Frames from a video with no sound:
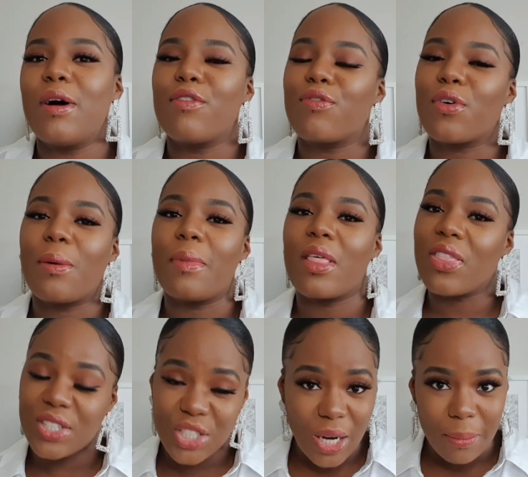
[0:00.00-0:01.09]
from the
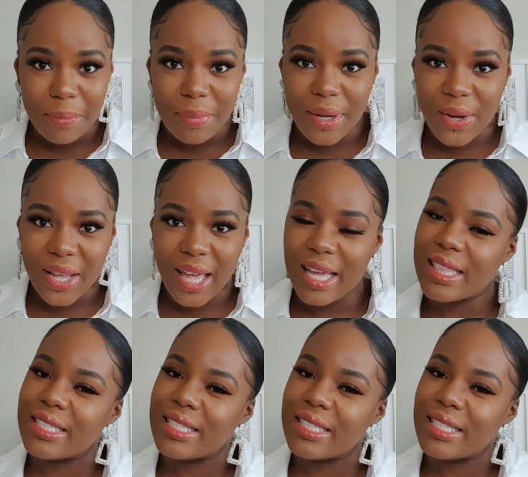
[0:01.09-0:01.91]
jump, okay?